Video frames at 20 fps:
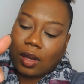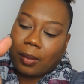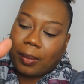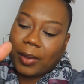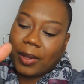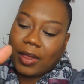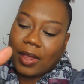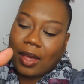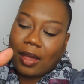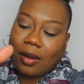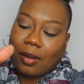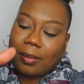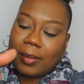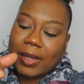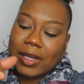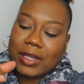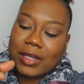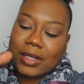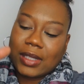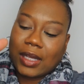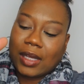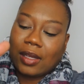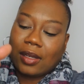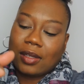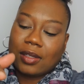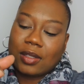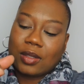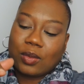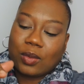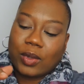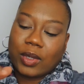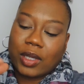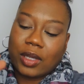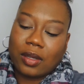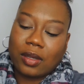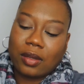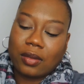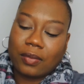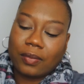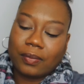can put that on my skin as
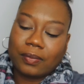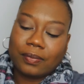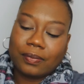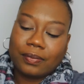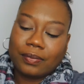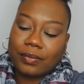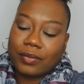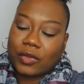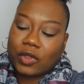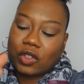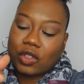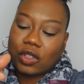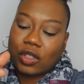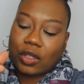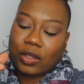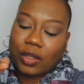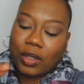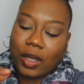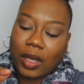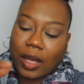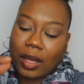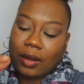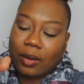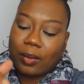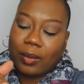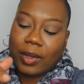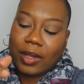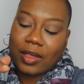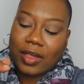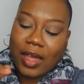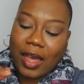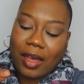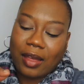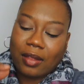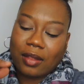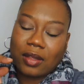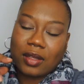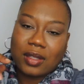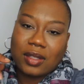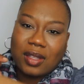well to show you kind of what
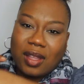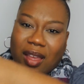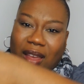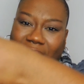that looks